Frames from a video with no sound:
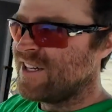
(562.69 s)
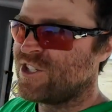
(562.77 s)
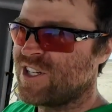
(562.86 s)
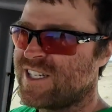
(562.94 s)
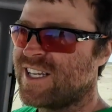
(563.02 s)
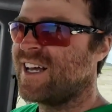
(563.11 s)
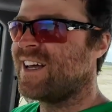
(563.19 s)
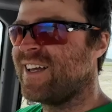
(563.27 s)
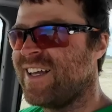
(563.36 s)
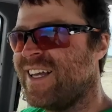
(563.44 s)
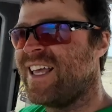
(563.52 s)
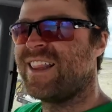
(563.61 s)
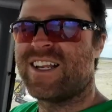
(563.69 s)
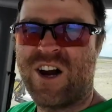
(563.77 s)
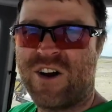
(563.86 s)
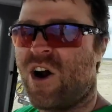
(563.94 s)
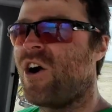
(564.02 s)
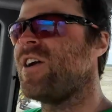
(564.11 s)
just to get the
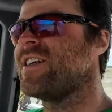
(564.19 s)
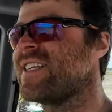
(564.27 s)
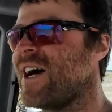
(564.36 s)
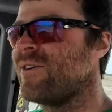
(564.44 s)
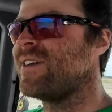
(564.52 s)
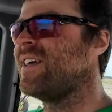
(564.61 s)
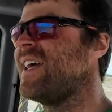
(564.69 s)
darn harness out,